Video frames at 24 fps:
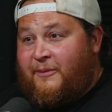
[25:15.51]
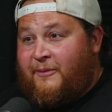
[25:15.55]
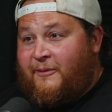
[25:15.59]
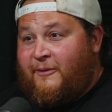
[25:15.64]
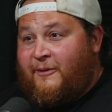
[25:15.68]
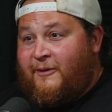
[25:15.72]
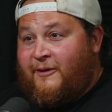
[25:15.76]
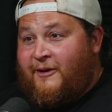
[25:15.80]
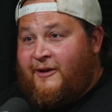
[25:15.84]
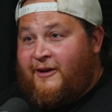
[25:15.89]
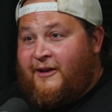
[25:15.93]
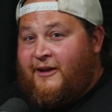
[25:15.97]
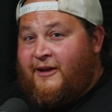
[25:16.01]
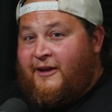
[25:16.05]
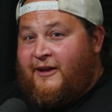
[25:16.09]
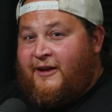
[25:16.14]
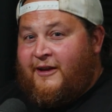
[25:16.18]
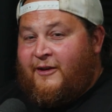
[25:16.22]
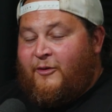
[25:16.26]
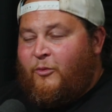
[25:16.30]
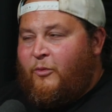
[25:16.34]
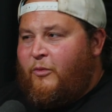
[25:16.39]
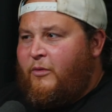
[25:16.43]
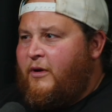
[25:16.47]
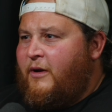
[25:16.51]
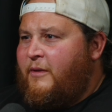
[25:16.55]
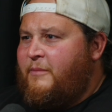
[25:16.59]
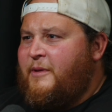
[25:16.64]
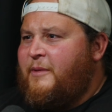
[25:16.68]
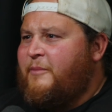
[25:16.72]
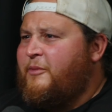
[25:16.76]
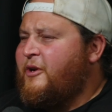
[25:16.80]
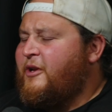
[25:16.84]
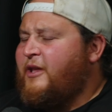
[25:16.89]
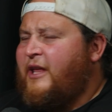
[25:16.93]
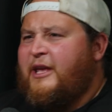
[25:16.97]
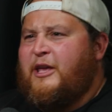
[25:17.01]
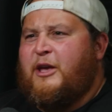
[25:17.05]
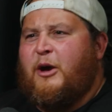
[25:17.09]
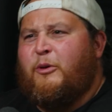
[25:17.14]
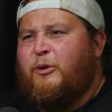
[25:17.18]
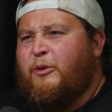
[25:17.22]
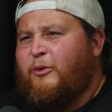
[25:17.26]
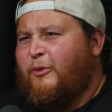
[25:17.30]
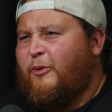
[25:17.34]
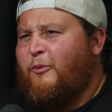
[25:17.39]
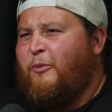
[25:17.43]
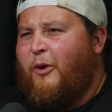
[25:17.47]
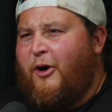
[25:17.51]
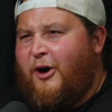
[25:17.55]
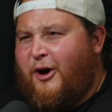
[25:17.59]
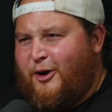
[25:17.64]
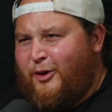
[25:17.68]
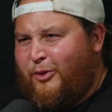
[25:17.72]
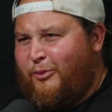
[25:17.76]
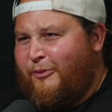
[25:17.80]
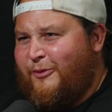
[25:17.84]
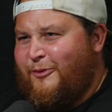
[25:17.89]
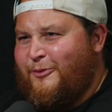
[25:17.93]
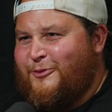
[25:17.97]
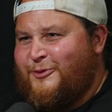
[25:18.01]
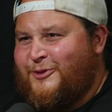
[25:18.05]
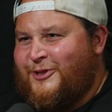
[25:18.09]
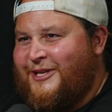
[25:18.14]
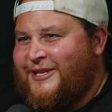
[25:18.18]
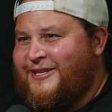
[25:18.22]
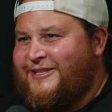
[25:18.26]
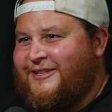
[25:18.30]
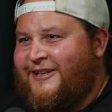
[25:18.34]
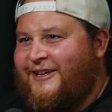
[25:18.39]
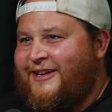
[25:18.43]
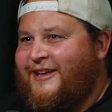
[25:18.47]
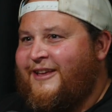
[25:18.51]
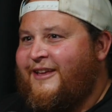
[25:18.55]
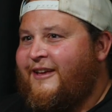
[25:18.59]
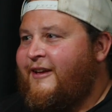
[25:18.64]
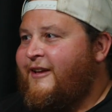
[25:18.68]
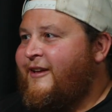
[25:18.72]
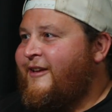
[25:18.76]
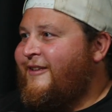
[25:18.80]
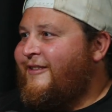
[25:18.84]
I remember like going through walkthroughs and it's like